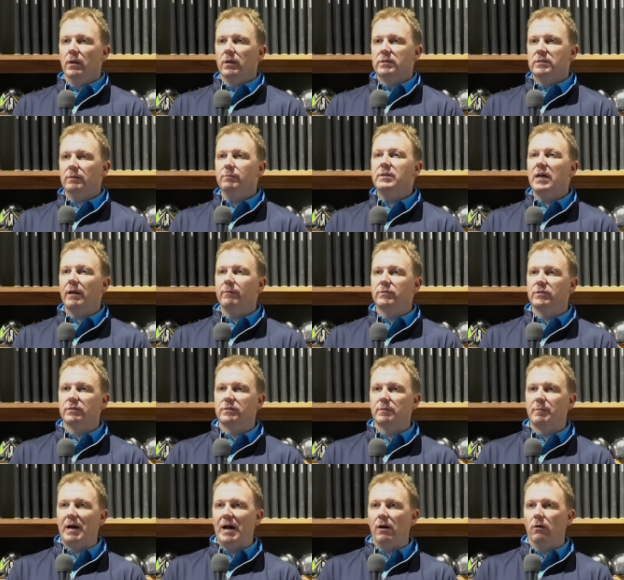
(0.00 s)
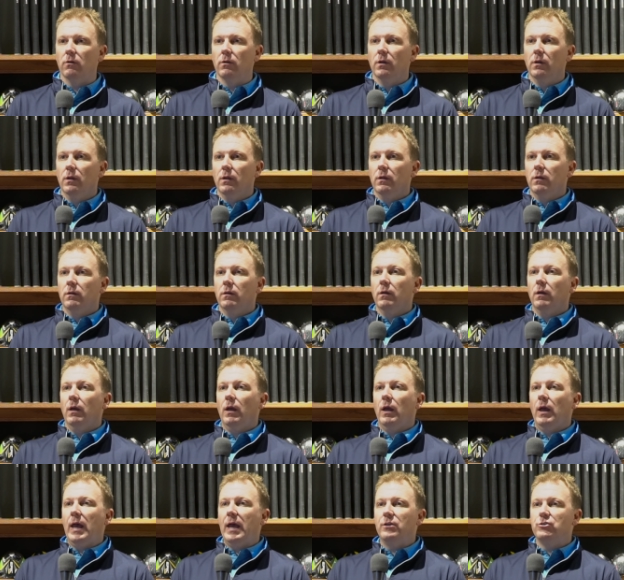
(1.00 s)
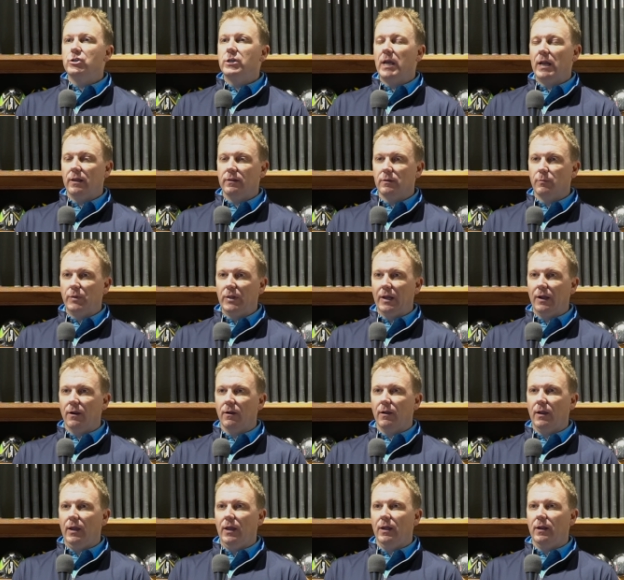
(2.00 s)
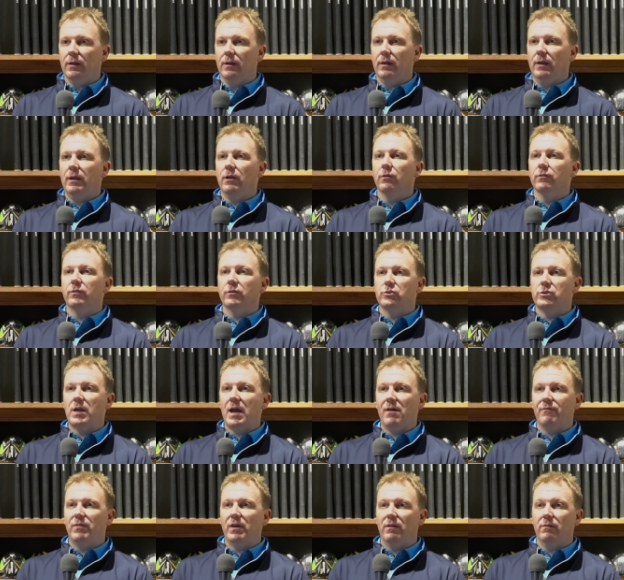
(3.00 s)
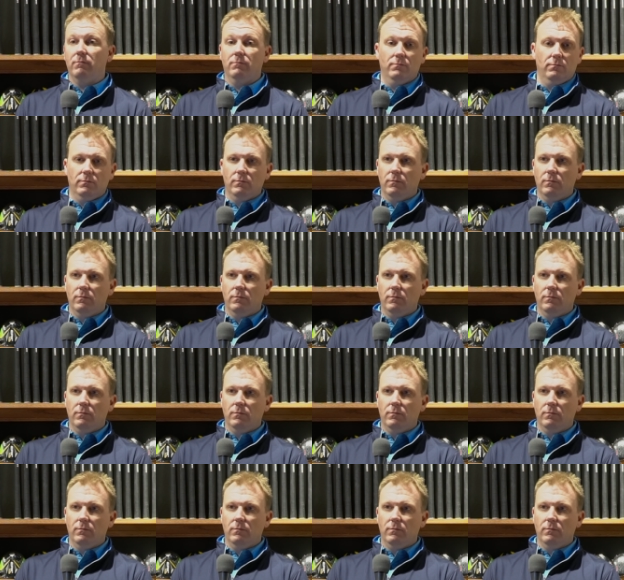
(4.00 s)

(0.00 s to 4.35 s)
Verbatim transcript: Sometimes it's about educating the player and here's a shaft that